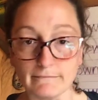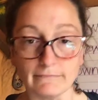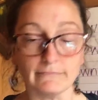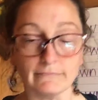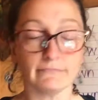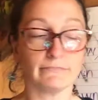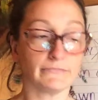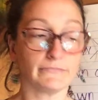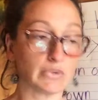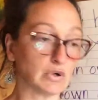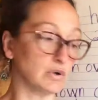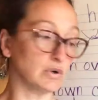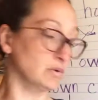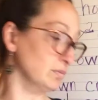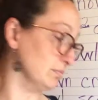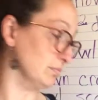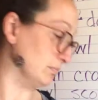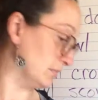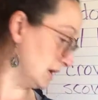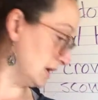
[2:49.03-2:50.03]

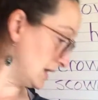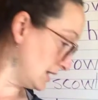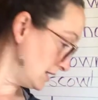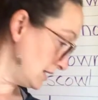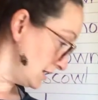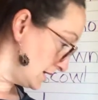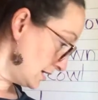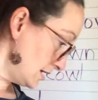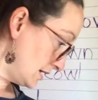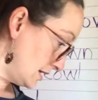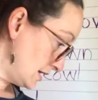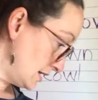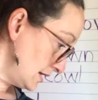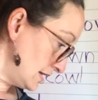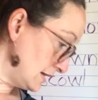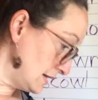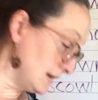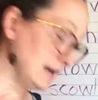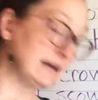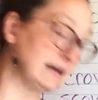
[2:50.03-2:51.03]
Broom.
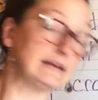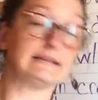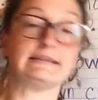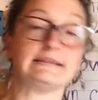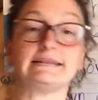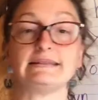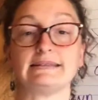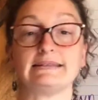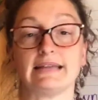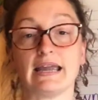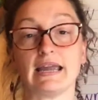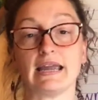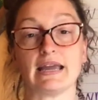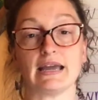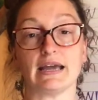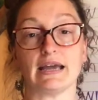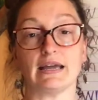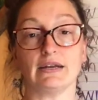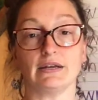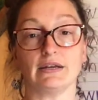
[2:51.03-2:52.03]

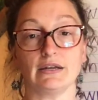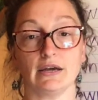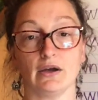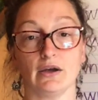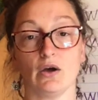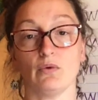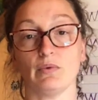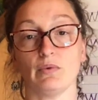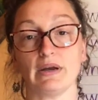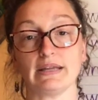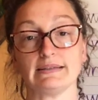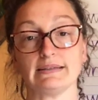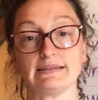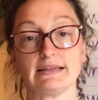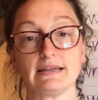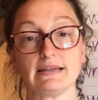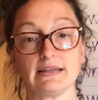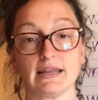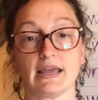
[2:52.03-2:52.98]
Stand. What is it?